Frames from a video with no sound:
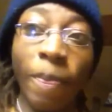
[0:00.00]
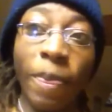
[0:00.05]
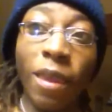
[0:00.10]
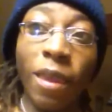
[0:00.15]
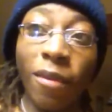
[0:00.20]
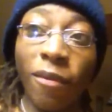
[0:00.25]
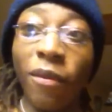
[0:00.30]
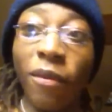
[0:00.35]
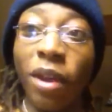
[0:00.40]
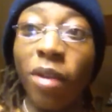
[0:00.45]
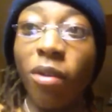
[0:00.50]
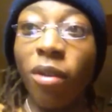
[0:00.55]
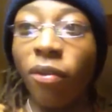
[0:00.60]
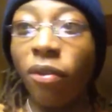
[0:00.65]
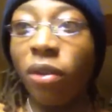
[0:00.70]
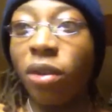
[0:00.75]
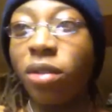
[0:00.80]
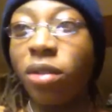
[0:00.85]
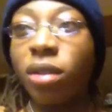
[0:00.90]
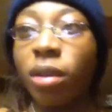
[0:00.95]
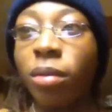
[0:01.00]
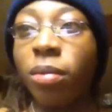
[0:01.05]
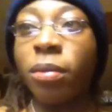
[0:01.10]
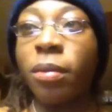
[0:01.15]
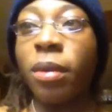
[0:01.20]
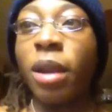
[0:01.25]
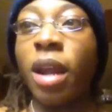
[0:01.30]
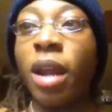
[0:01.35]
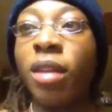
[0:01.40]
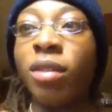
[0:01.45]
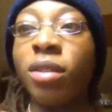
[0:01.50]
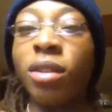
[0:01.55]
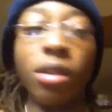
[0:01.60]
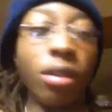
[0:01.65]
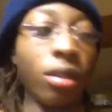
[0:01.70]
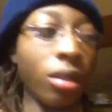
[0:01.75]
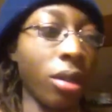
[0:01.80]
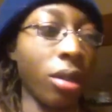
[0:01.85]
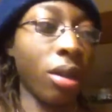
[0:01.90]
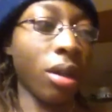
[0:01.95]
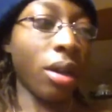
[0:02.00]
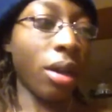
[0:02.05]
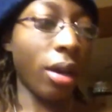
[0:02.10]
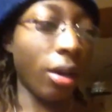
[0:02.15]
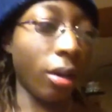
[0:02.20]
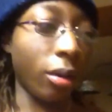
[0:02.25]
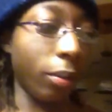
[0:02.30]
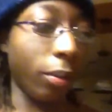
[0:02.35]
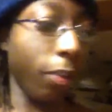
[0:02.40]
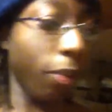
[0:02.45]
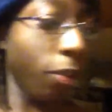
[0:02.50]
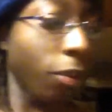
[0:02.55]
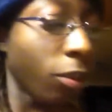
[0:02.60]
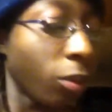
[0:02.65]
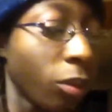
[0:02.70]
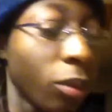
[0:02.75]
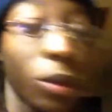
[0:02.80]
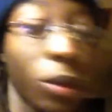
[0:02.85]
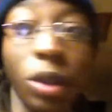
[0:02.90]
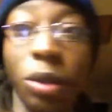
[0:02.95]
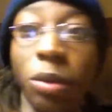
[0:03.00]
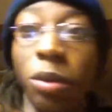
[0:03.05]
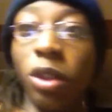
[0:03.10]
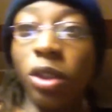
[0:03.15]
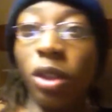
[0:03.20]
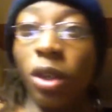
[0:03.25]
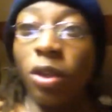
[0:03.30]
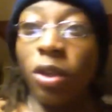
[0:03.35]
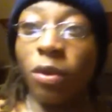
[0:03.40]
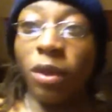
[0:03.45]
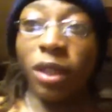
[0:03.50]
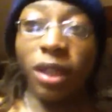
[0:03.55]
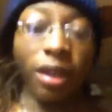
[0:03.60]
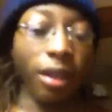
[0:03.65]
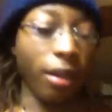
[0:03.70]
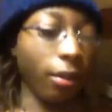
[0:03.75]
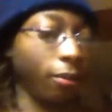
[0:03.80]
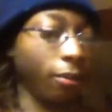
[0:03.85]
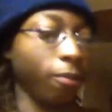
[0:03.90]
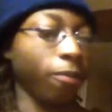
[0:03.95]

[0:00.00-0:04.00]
The very first supplement I took. I'll show you again.